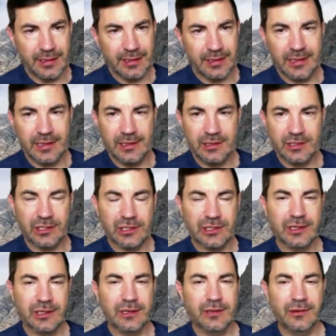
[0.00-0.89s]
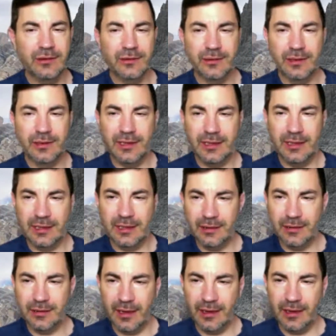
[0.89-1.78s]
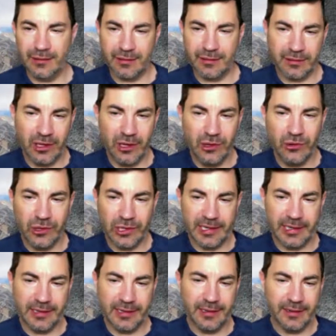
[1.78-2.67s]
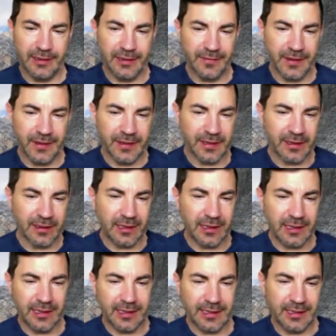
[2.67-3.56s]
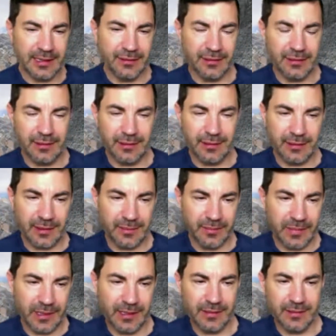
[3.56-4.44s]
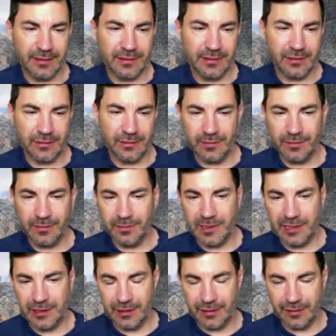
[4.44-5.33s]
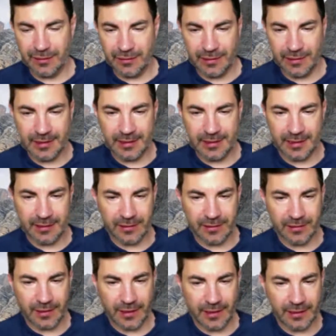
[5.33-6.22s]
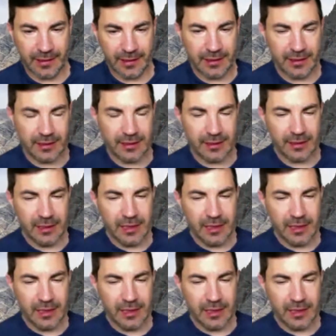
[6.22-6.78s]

did show a slowing of the decline as compared to patients who didn't get the drug. And